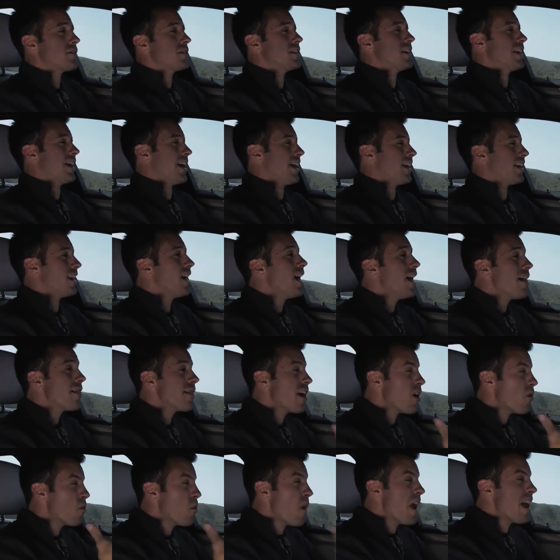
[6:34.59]
sedan
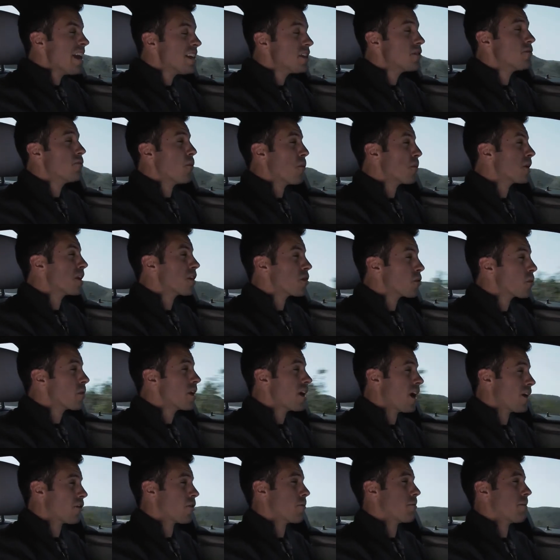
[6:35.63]
that weighs
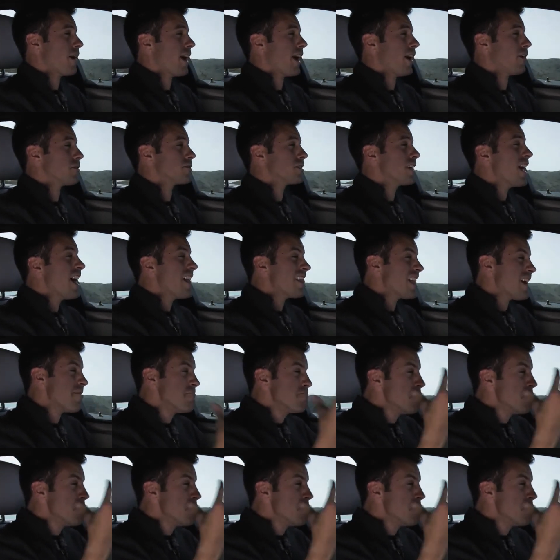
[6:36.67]
4,300 pounds, that